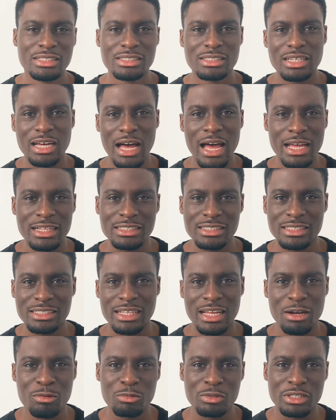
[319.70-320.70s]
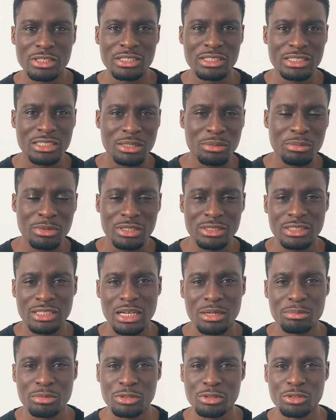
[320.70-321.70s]
To add to that, with a similar
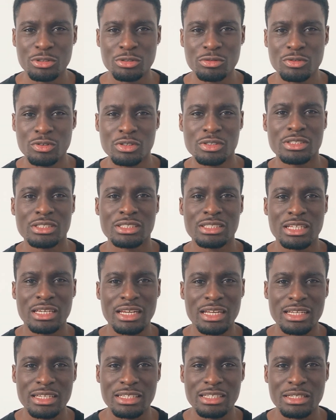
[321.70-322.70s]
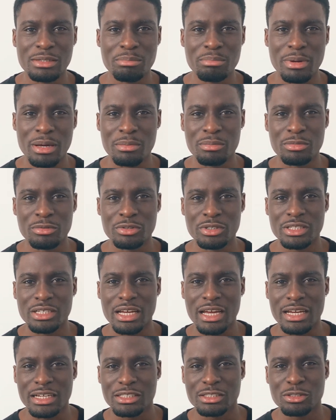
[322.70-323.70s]
type of shoe, you've got the Salehi Bembery X